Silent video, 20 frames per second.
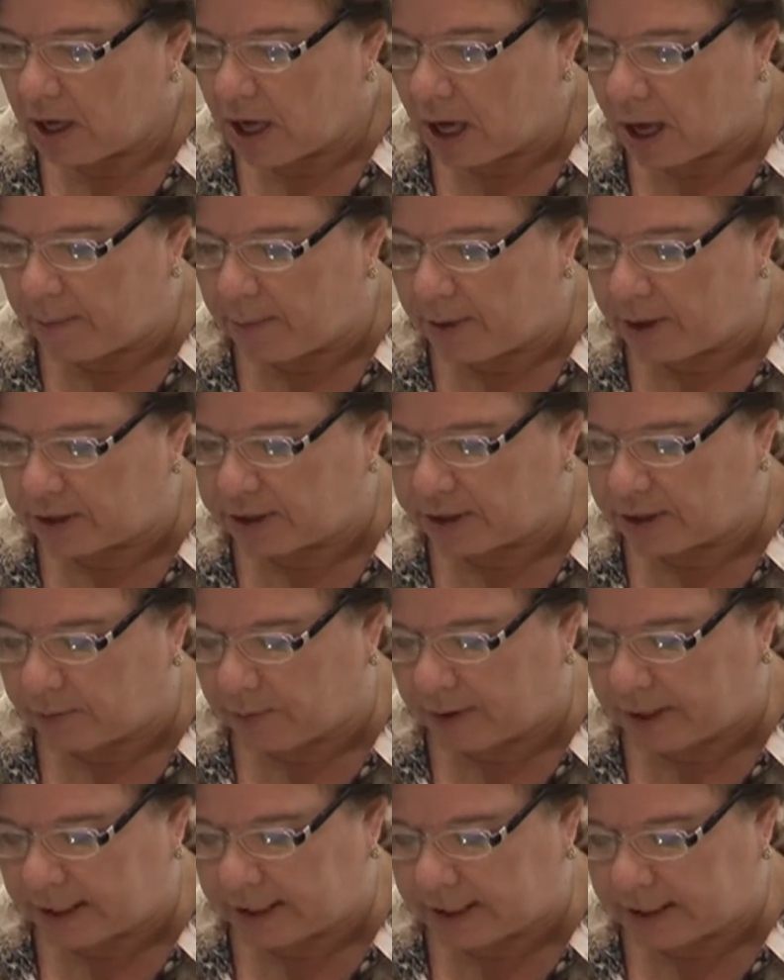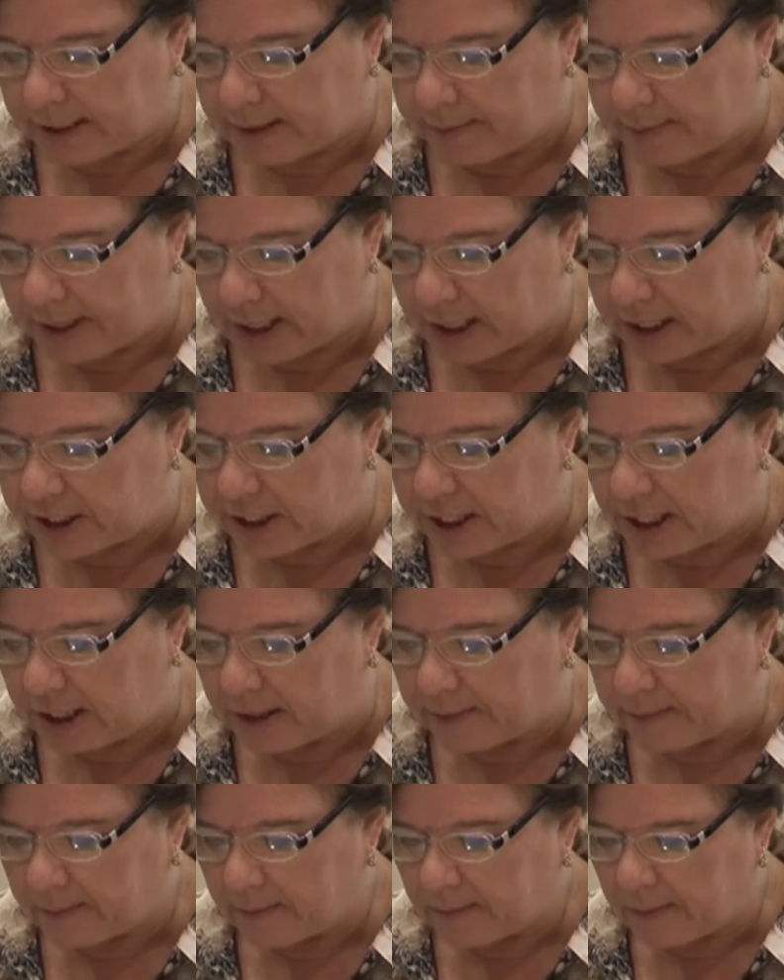a person with a
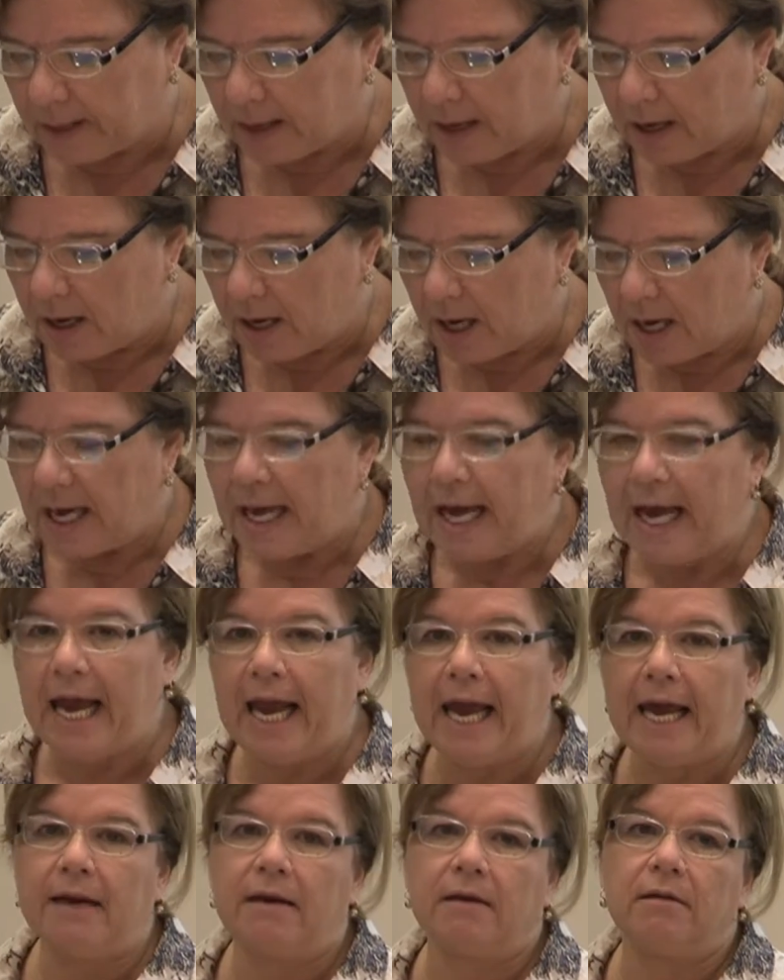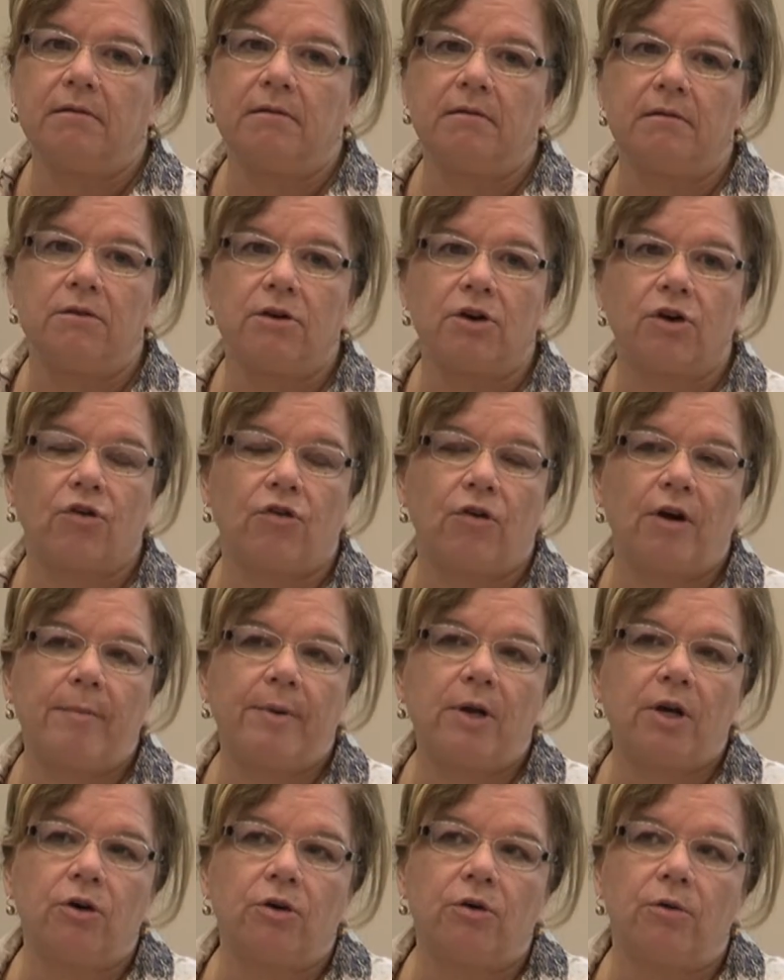disability. In
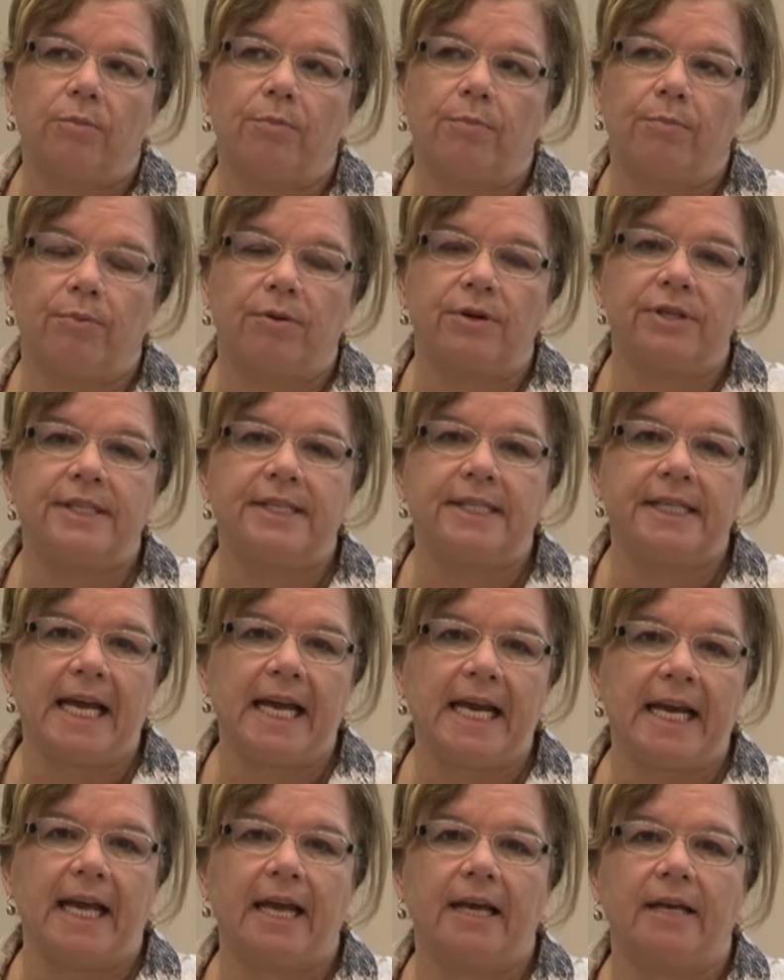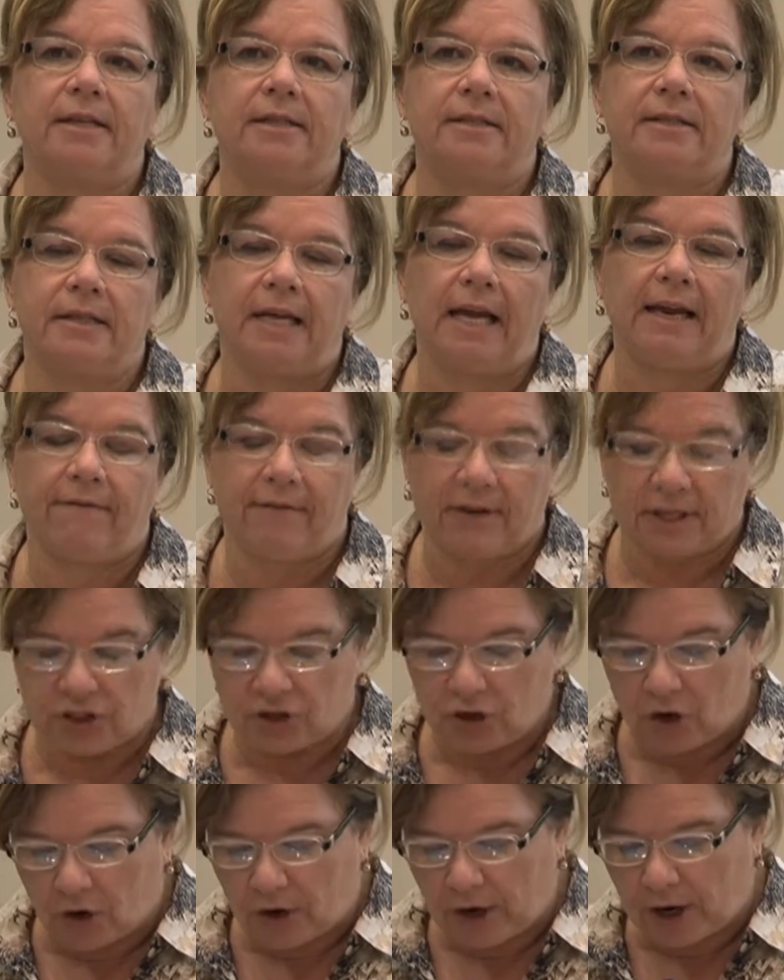criminal proceedings in
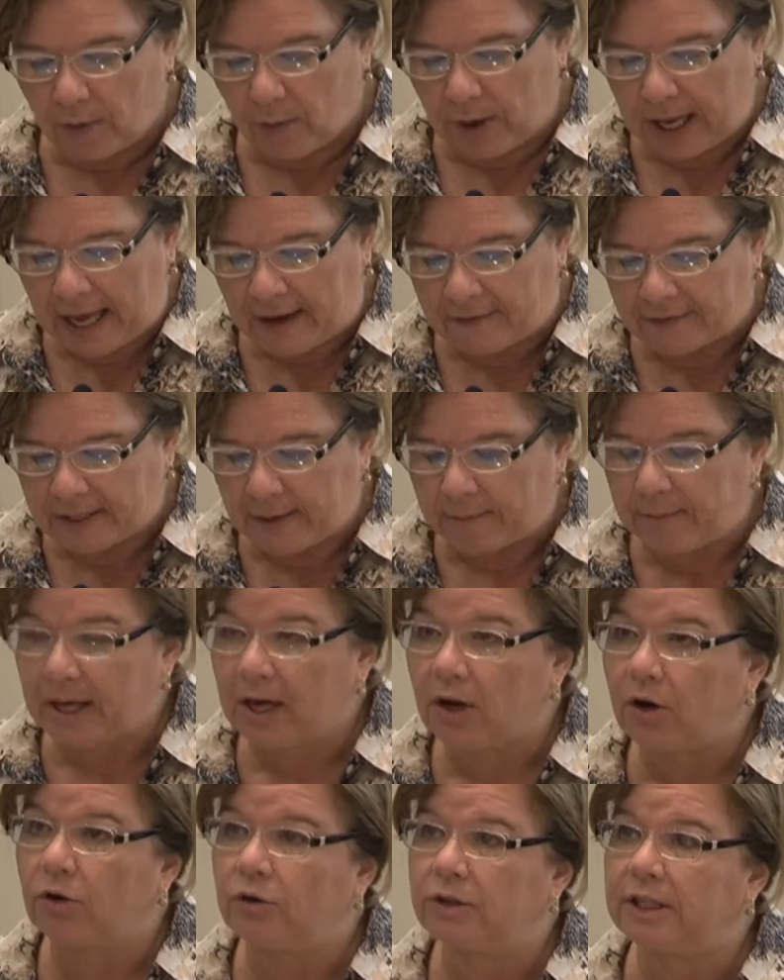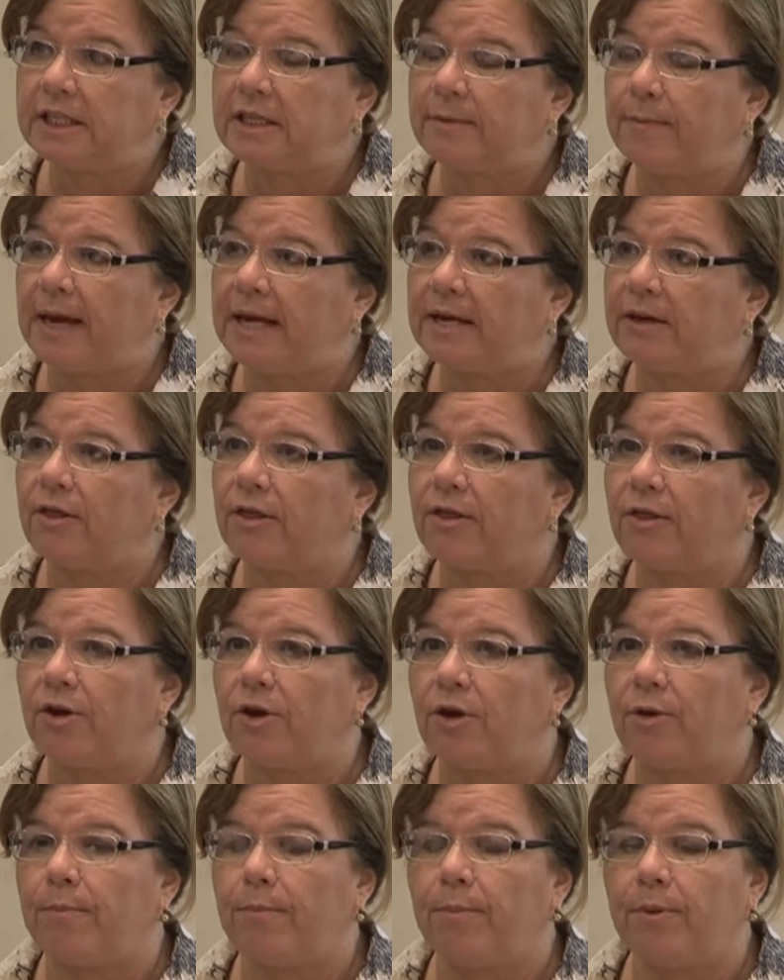Victoria, we have something called independent
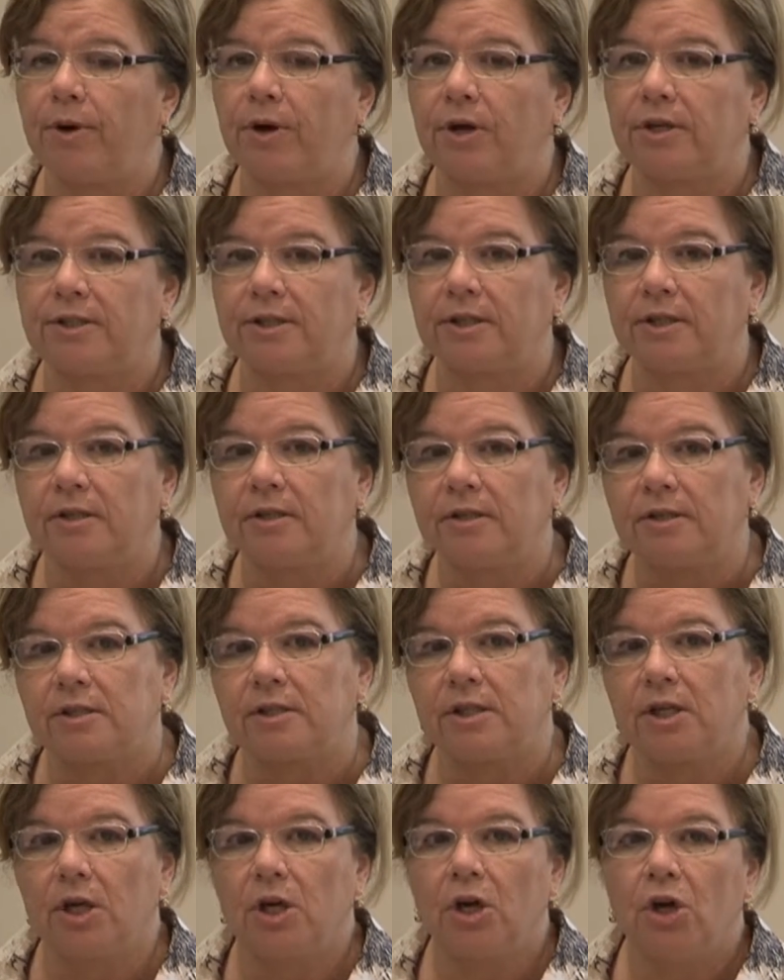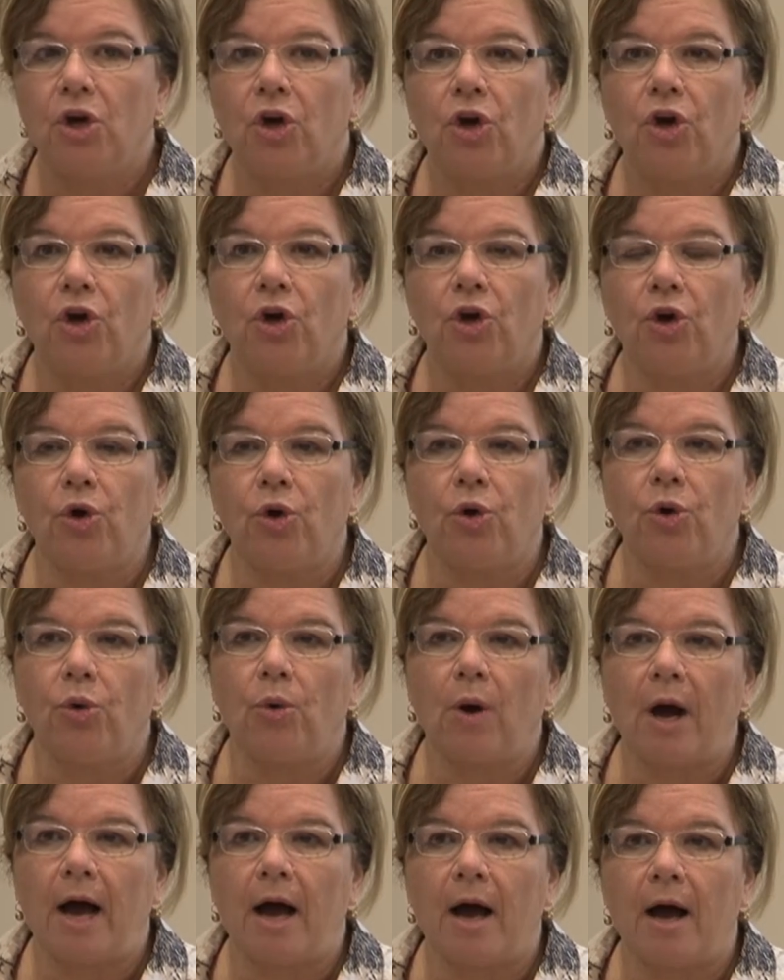third persons
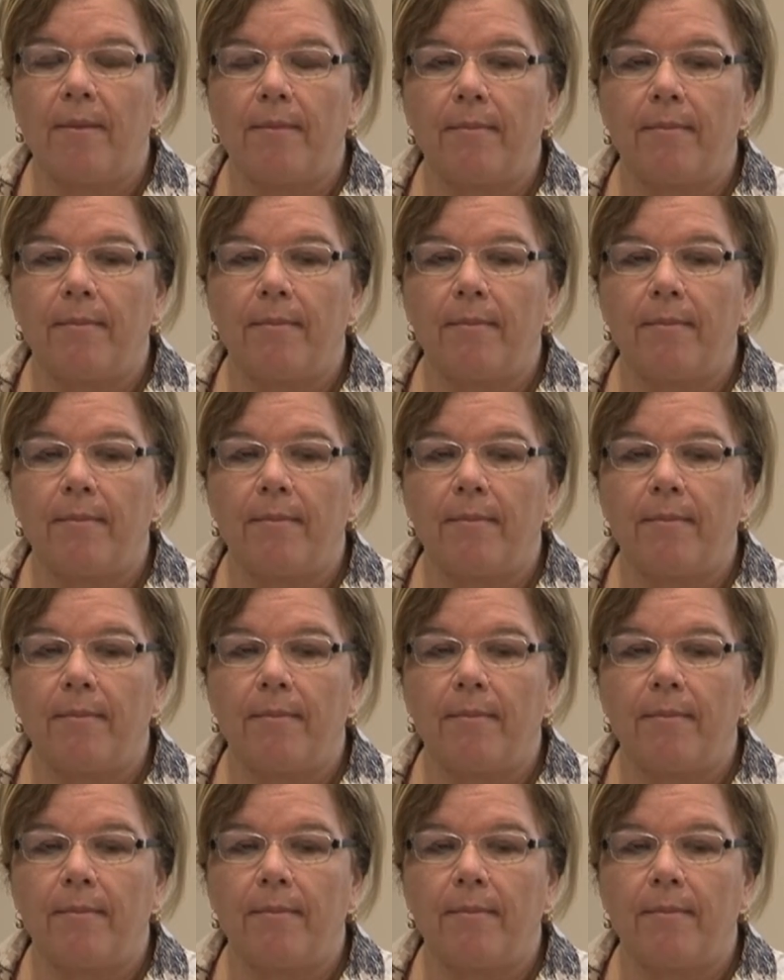who